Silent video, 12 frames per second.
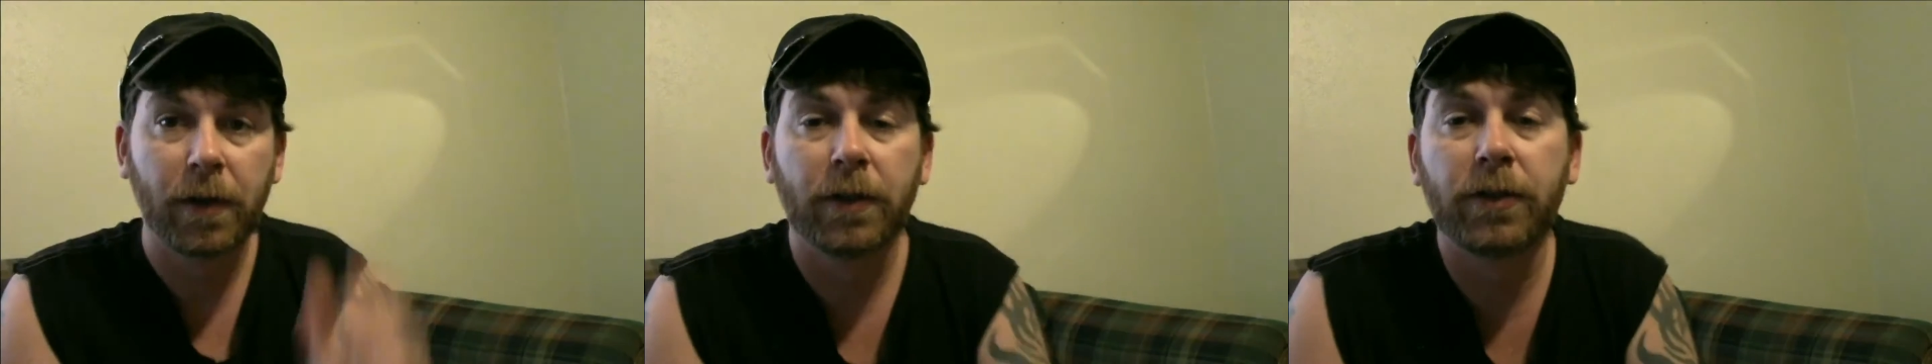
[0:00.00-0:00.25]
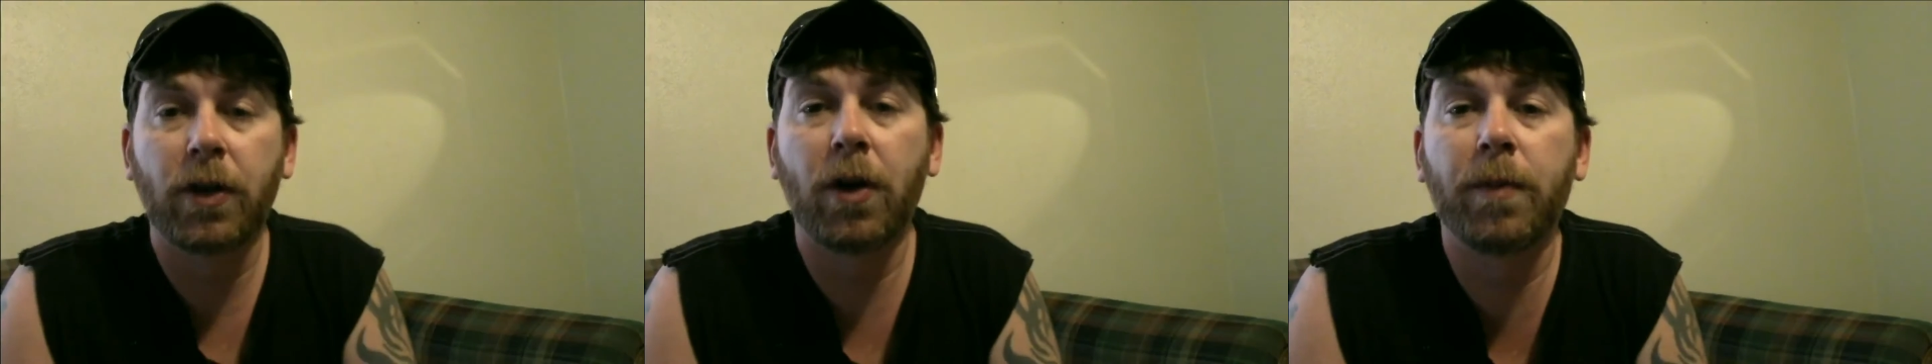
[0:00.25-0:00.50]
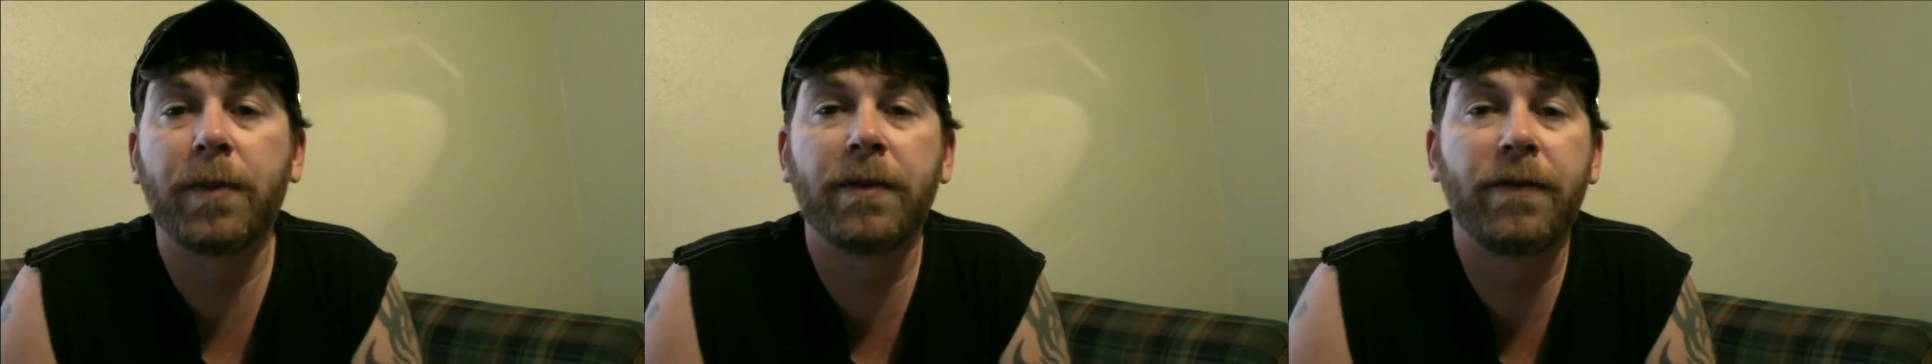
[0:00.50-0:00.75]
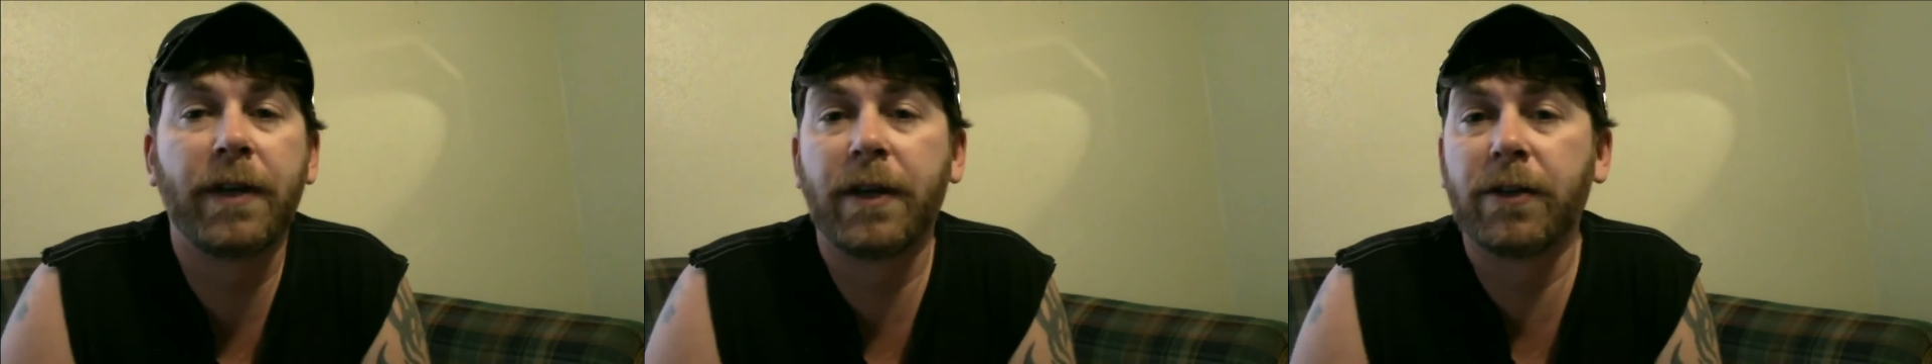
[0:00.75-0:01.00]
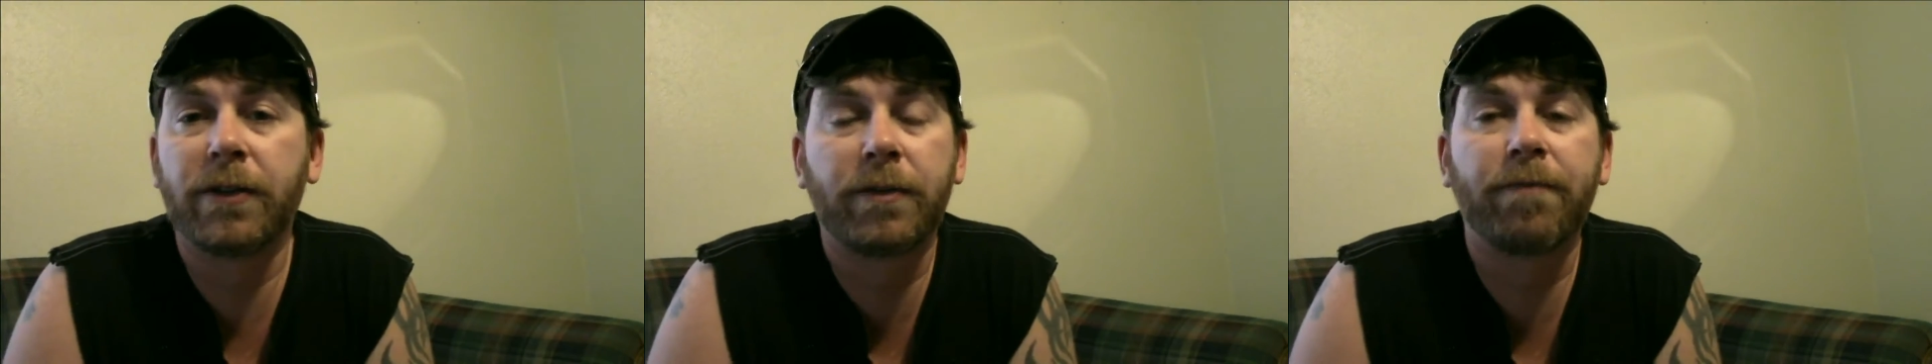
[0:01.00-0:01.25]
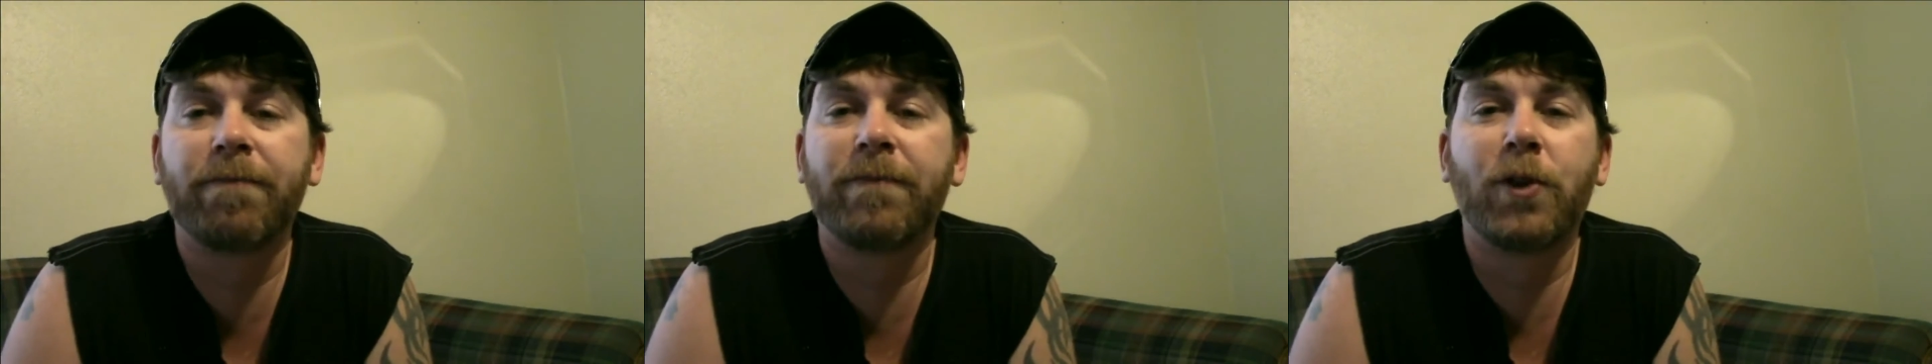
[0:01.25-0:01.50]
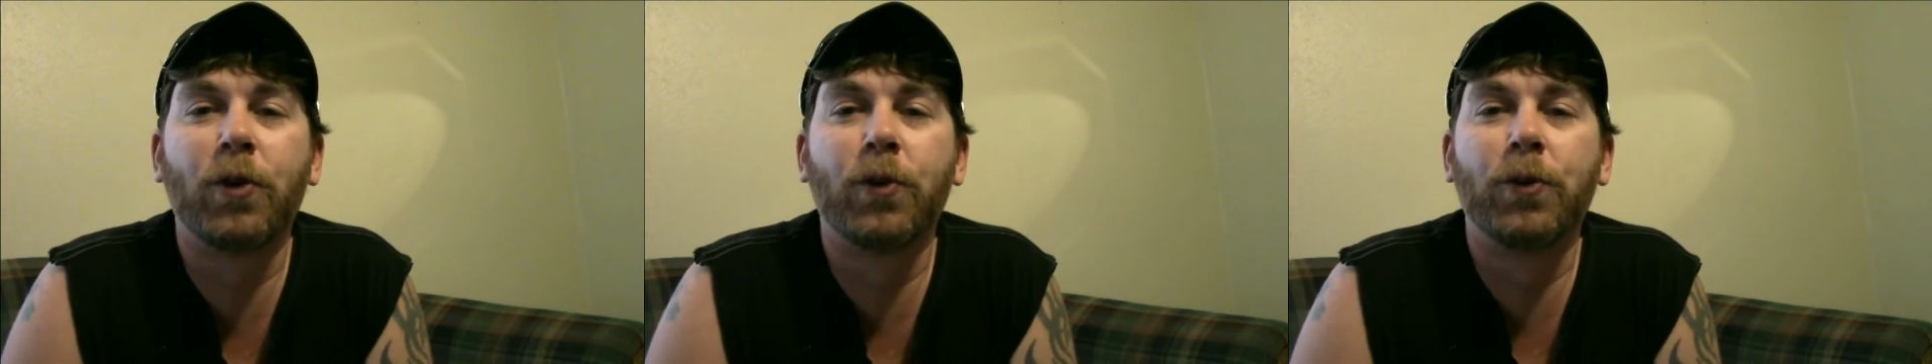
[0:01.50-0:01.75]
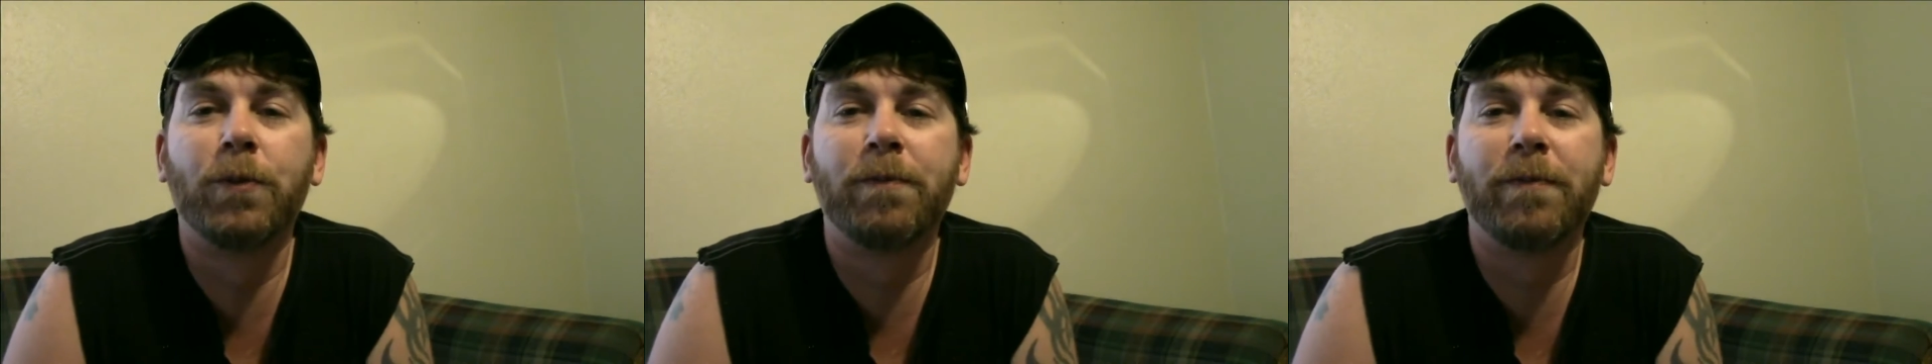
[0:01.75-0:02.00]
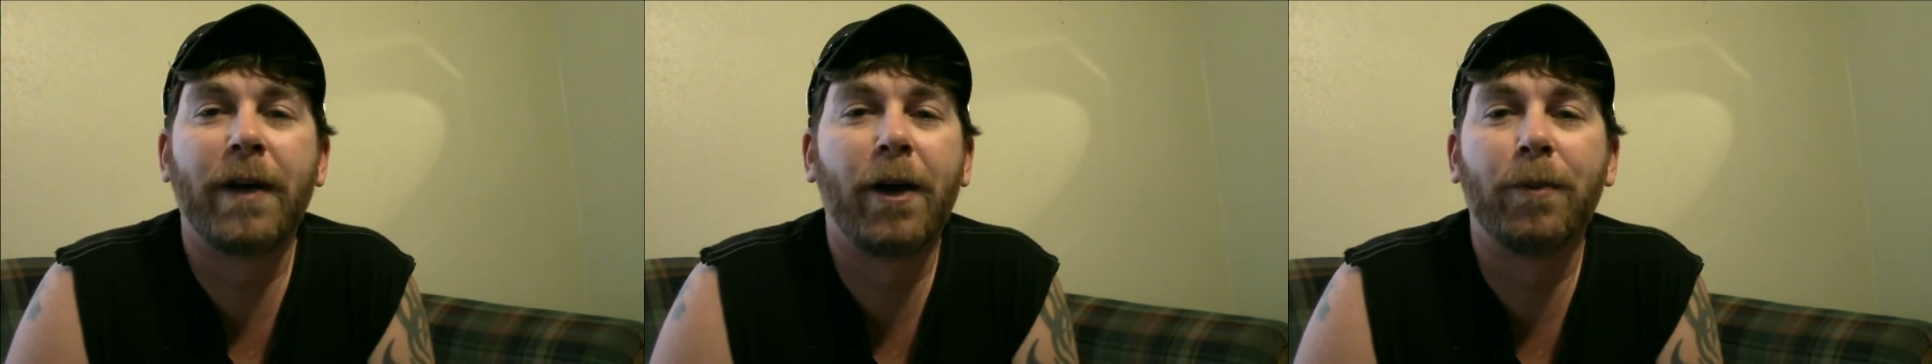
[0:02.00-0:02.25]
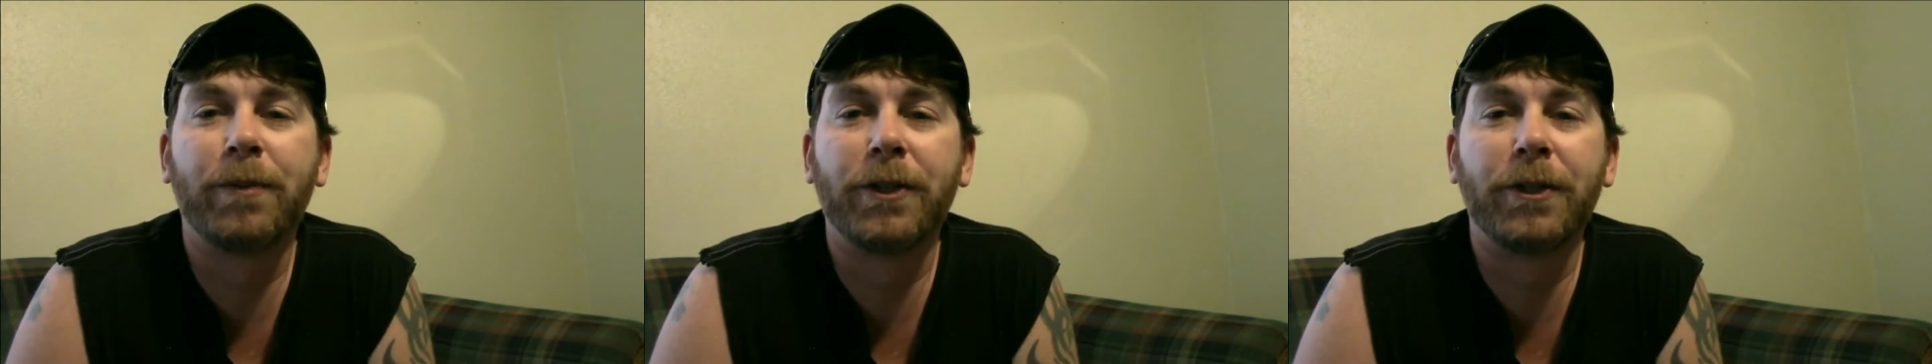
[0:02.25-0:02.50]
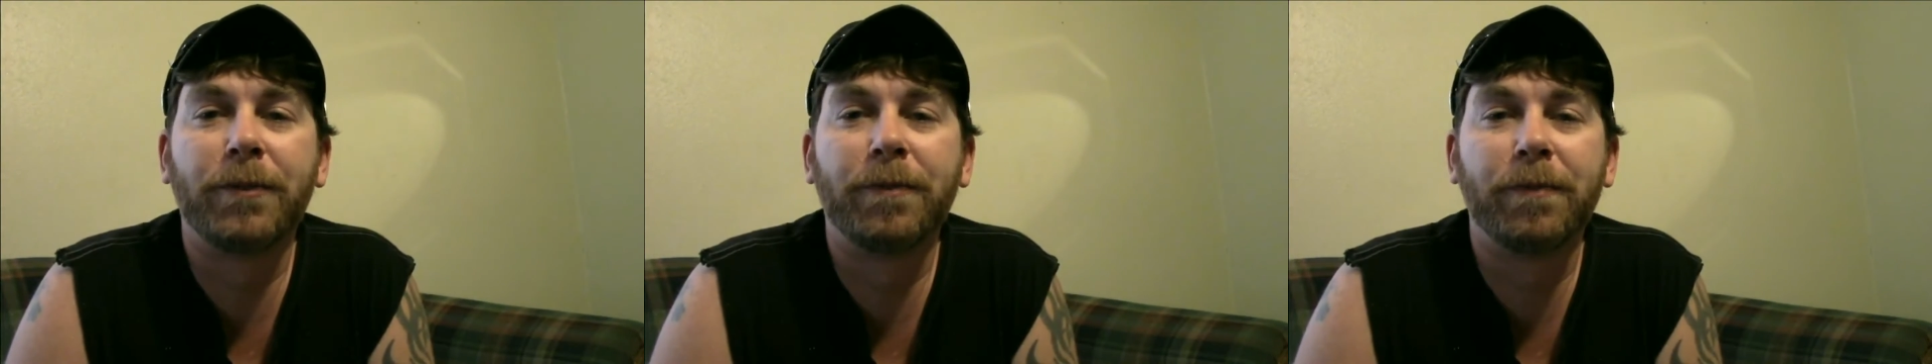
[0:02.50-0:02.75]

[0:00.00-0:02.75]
So I hope this video's cool, helped you.